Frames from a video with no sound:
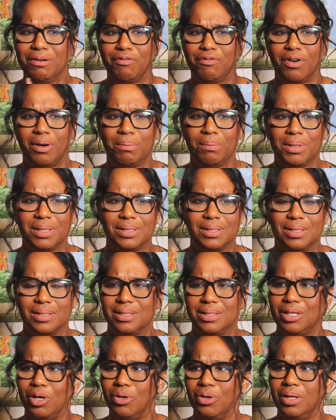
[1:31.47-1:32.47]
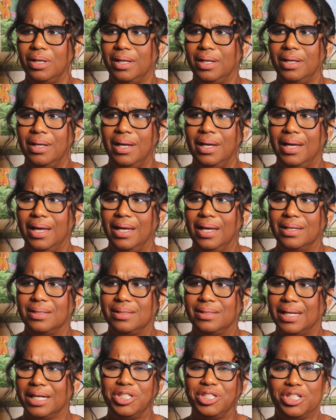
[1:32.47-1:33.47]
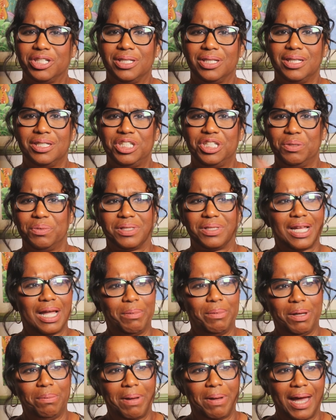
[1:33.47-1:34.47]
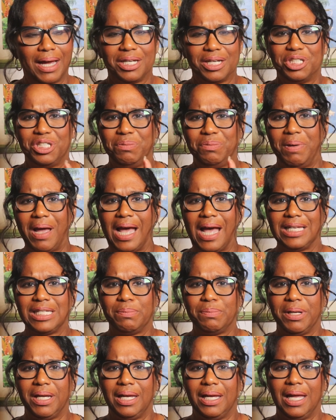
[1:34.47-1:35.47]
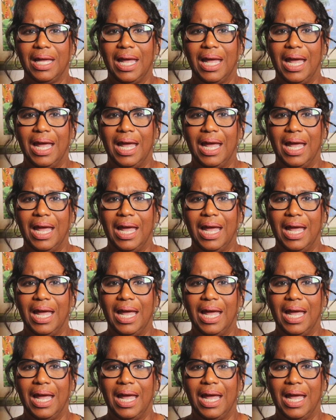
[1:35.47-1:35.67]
from the soda section, and she was coming back, and she passed me,